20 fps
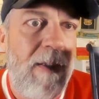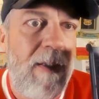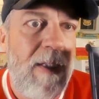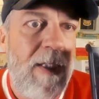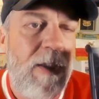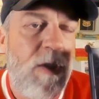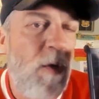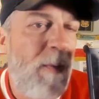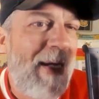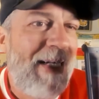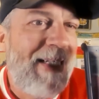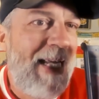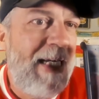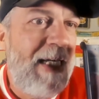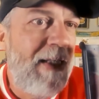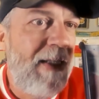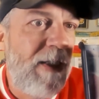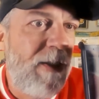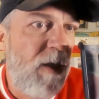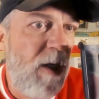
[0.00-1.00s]
So by
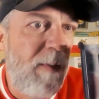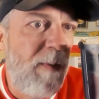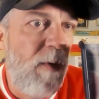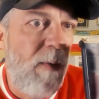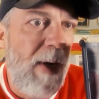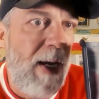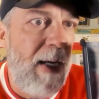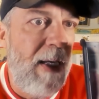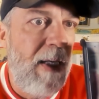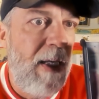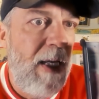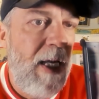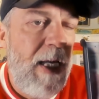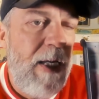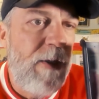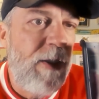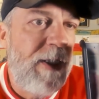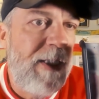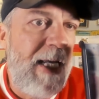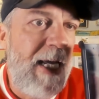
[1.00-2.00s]
taking the term away,
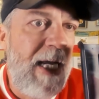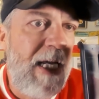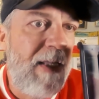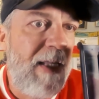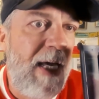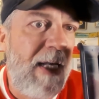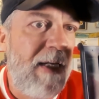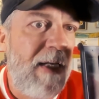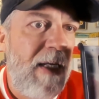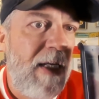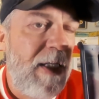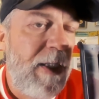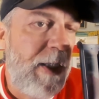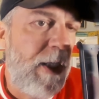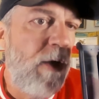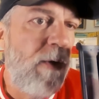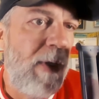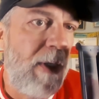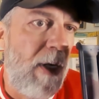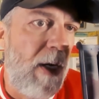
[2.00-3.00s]
you're saying that
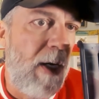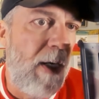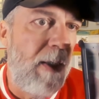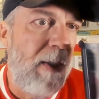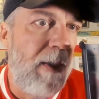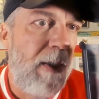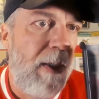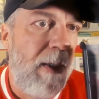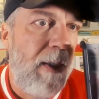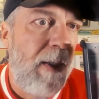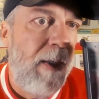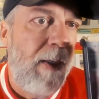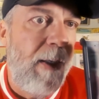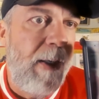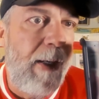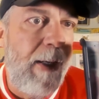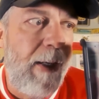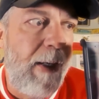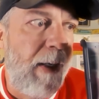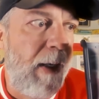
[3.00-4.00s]
QAnon
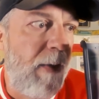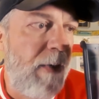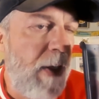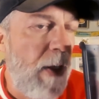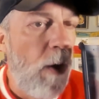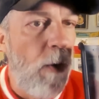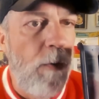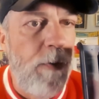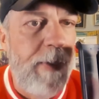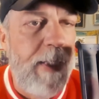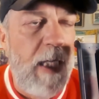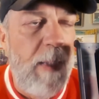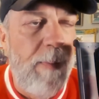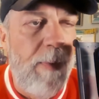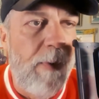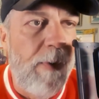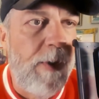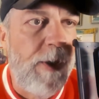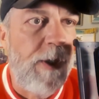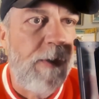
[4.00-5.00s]
and the Oath
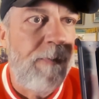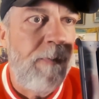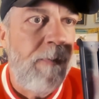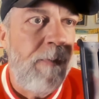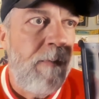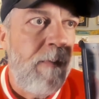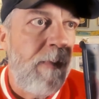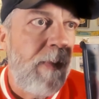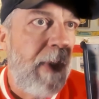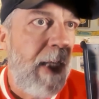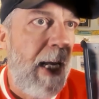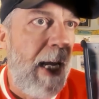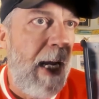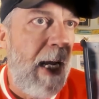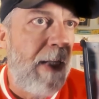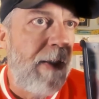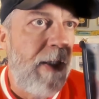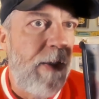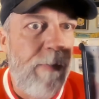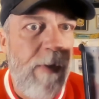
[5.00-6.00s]
Keepers
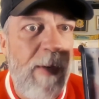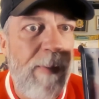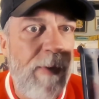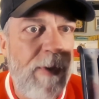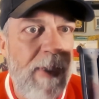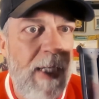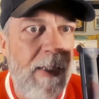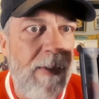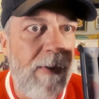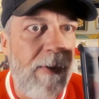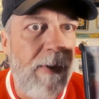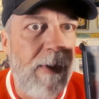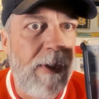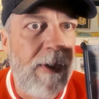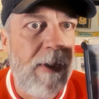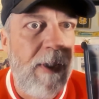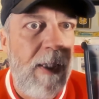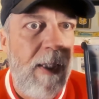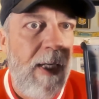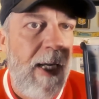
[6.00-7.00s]
and
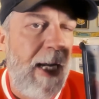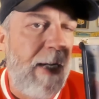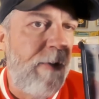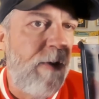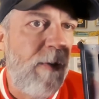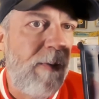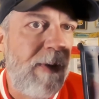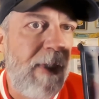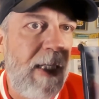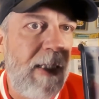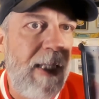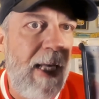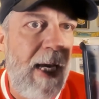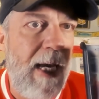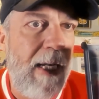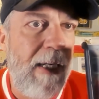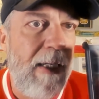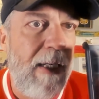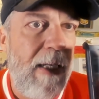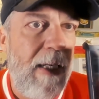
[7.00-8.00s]
3%ers and groups like
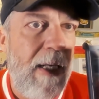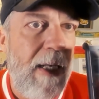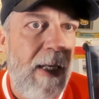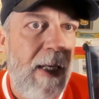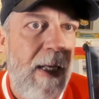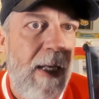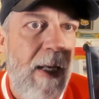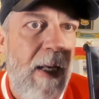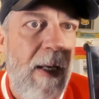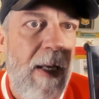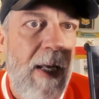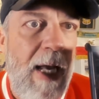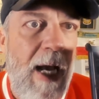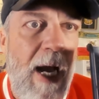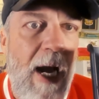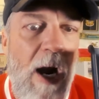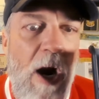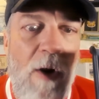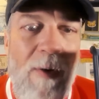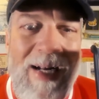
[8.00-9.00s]
that
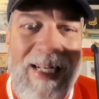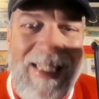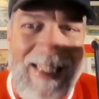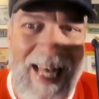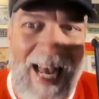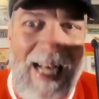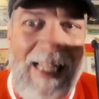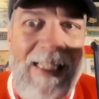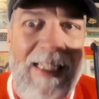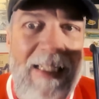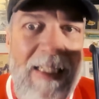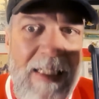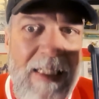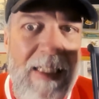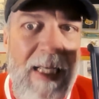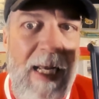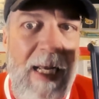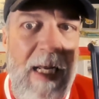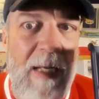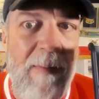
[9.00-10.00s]
are exactly the
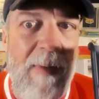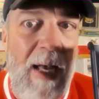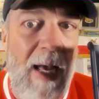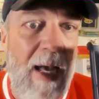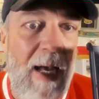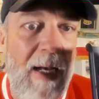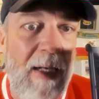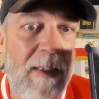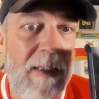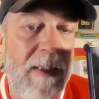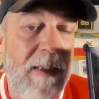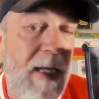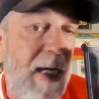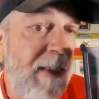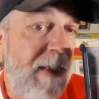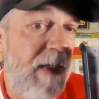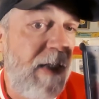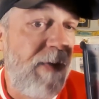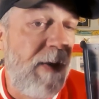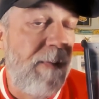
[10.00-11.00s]
same as
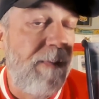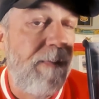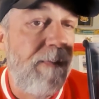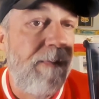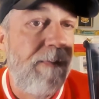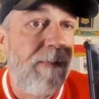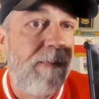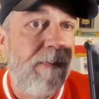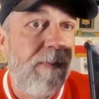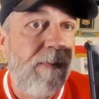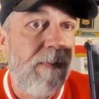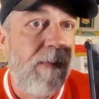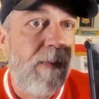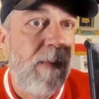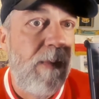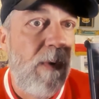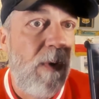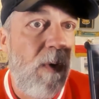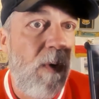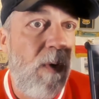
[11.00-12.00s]
Antifa
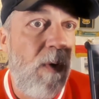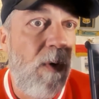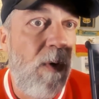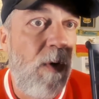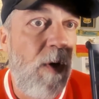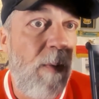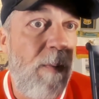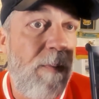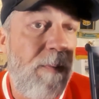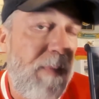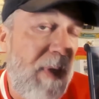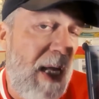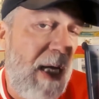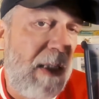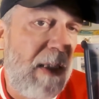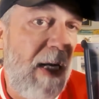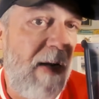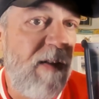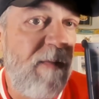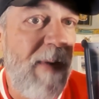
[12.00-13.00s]
or
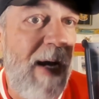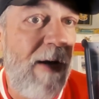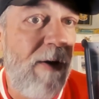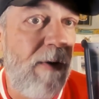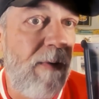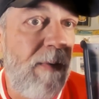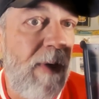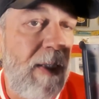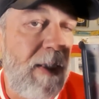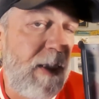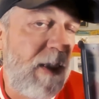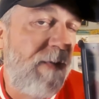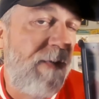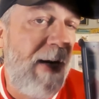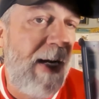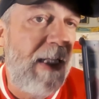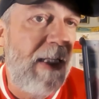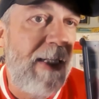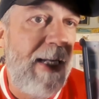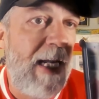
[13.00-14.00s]
Black Lives Matter, at least the
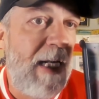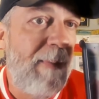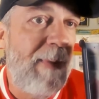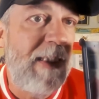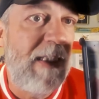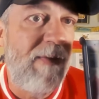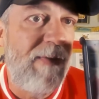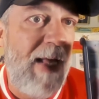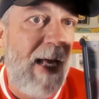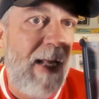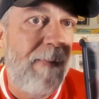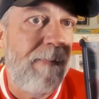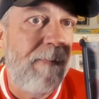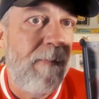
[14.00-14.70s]
violent elements of that,